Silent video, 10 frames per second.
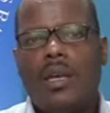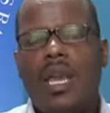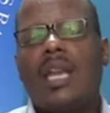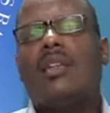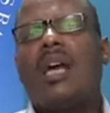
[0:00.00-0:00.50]

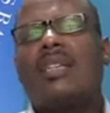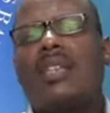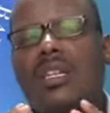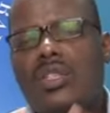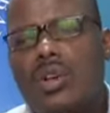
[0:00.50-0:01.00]
And as
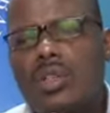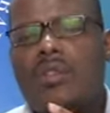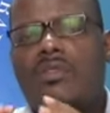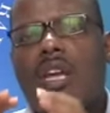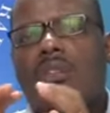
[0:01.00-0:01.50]
a result
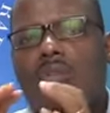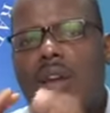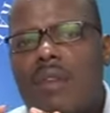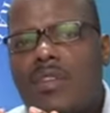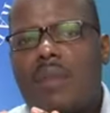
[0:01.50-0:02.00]
of trying to
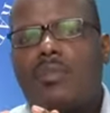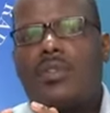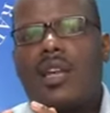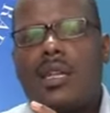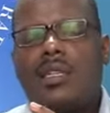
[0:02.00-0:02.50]
cover up
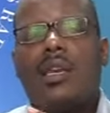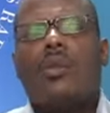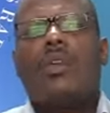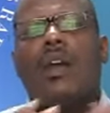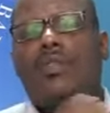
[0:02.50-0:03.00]
on that,
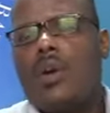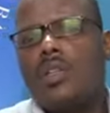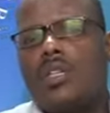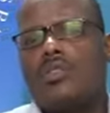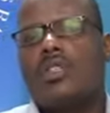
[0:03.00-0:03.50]
we have
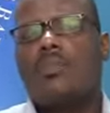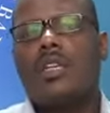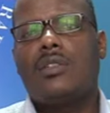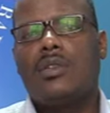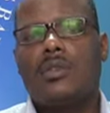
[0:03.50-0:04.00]
got into
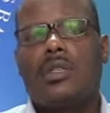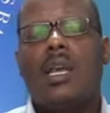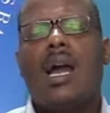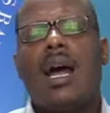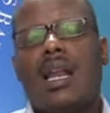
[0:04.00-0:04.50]
substance use.
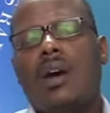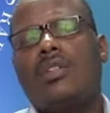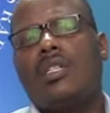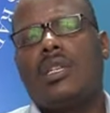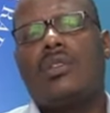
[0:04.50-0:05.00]
Allow
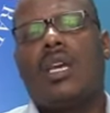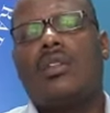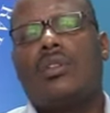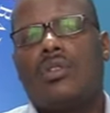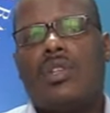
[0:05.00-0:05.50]
Jesus to
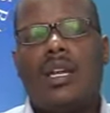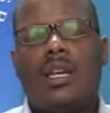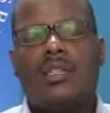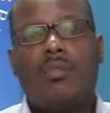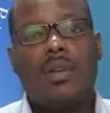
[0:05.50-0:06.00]
get in those
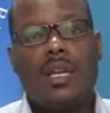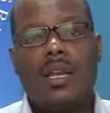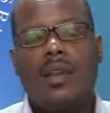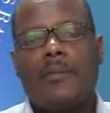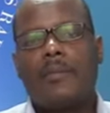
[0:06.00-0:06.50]
areas and bring
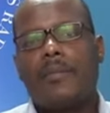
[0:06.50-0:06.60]
healing.